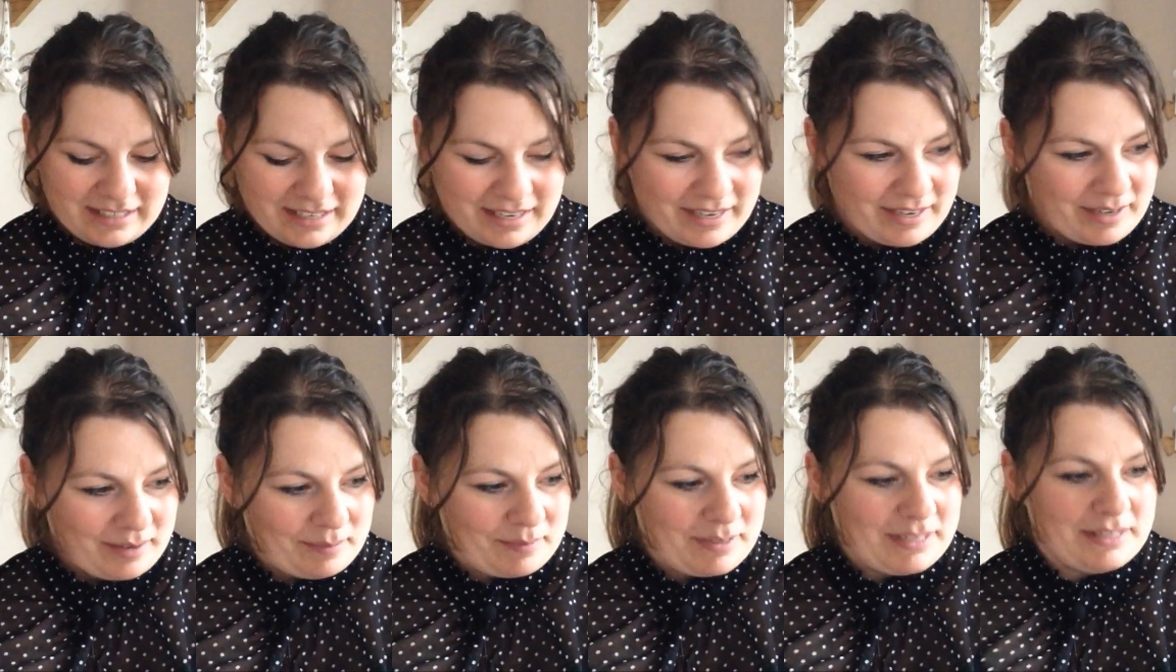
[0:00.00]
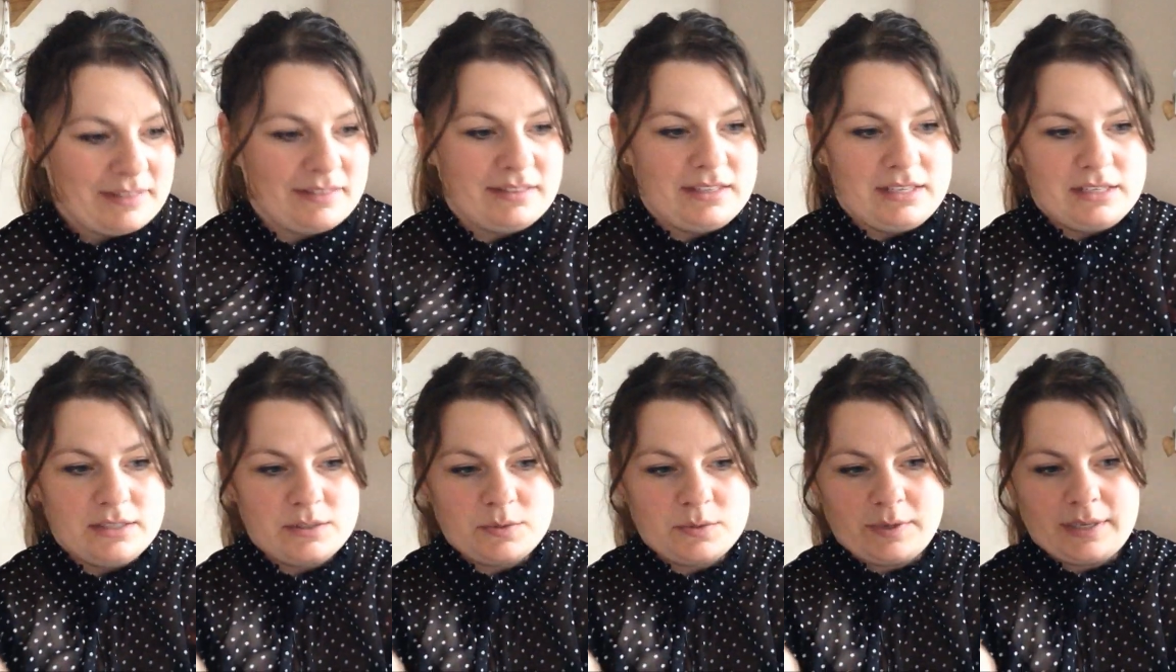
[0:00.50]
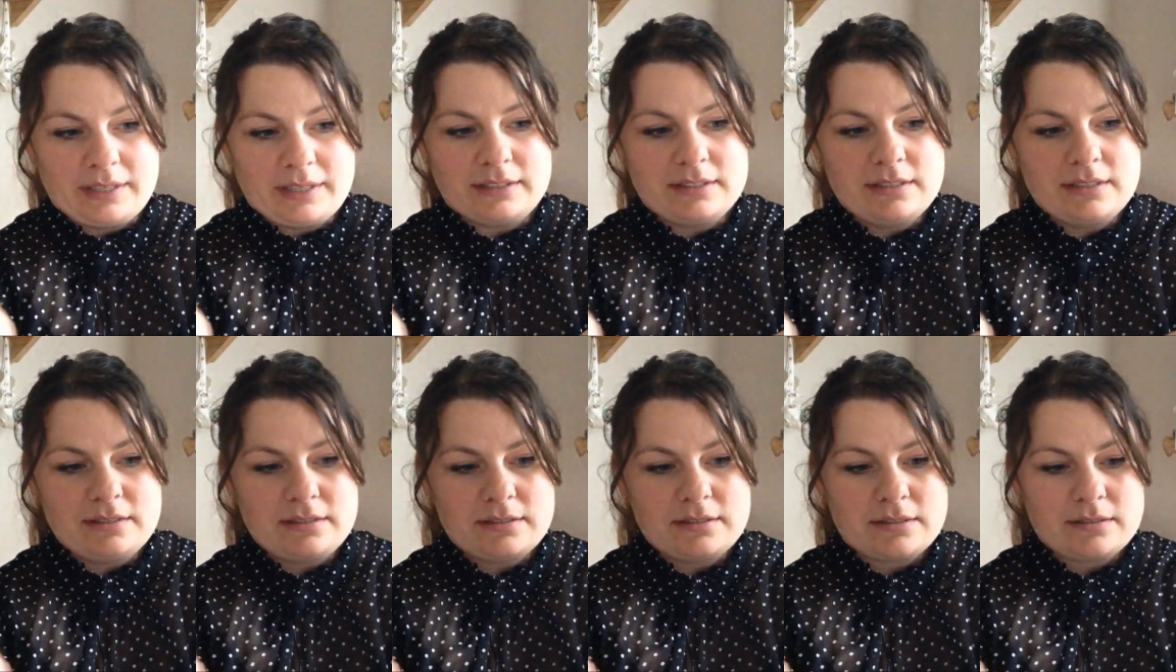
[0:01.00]
And these
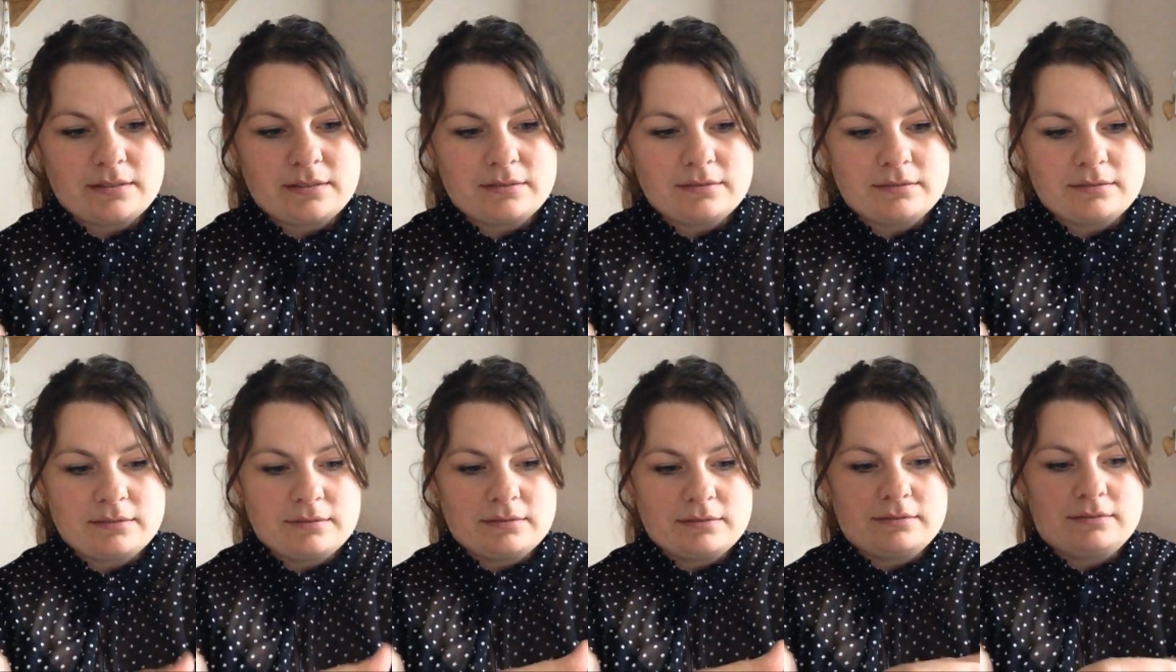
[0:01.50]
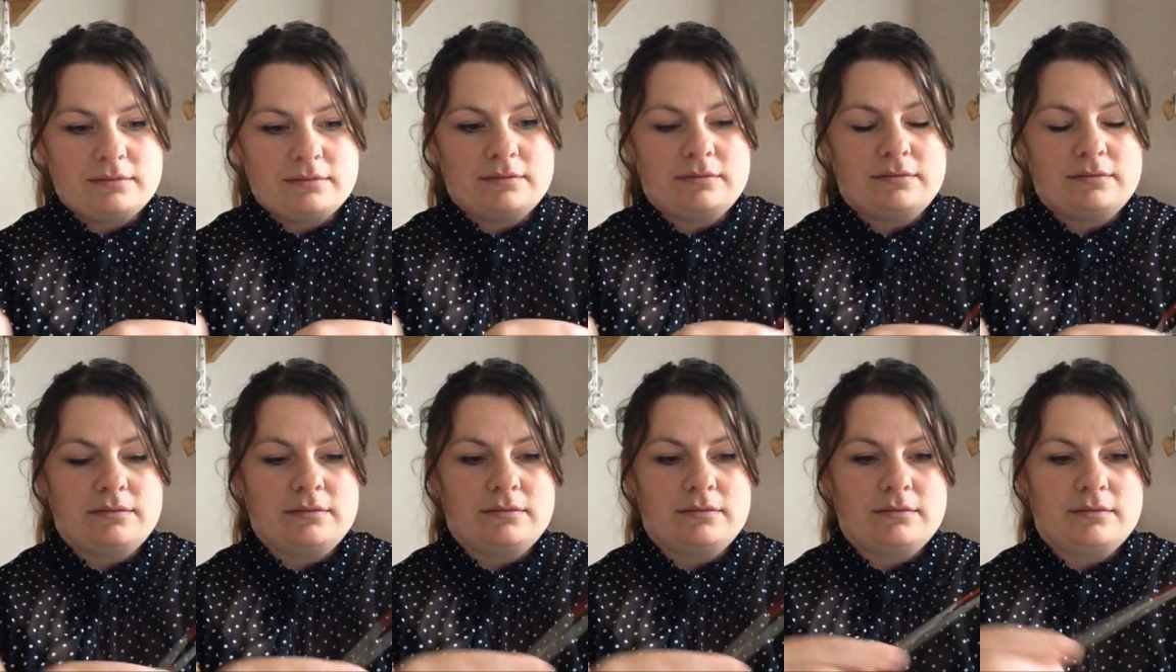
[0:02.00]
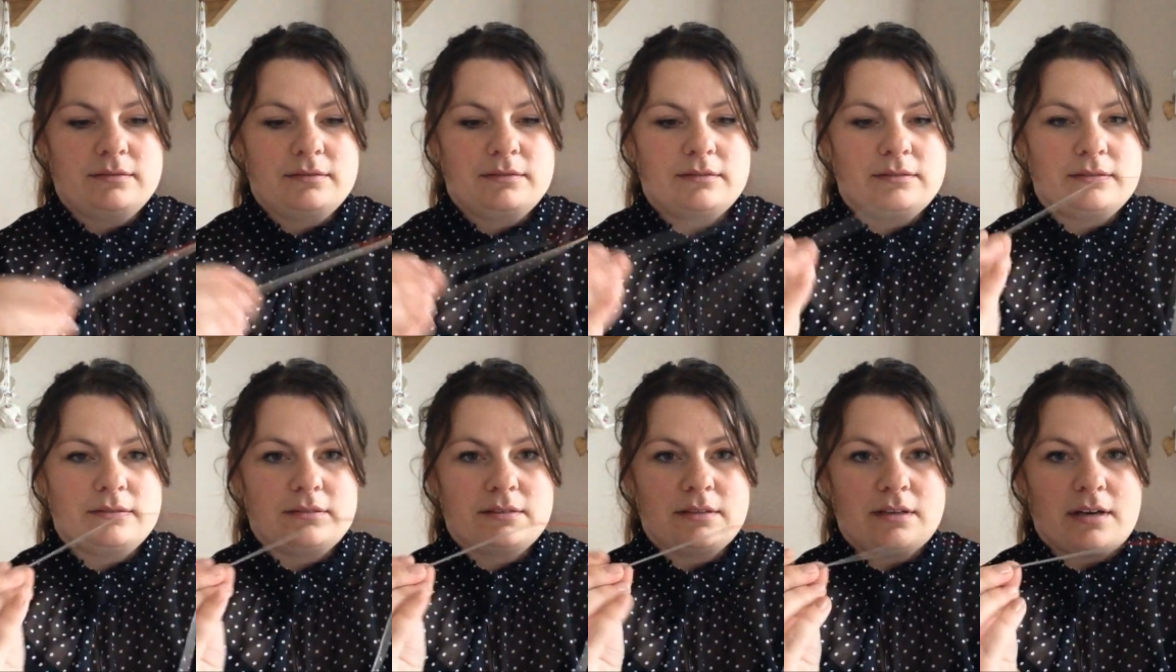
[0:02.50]
ones
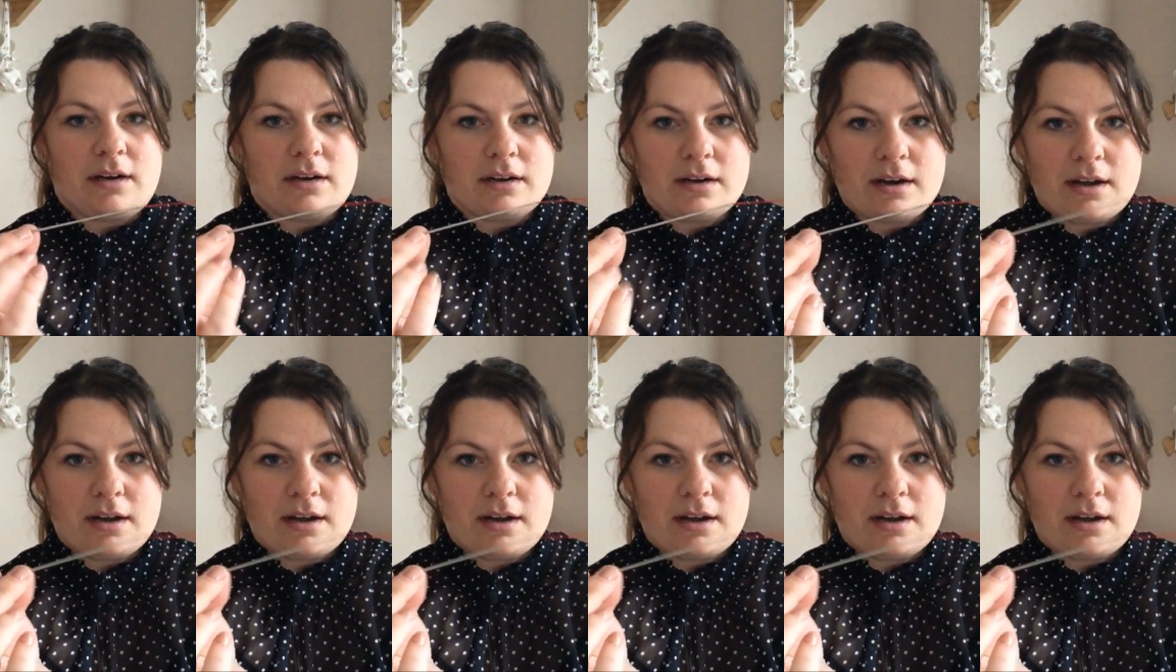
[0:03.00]
are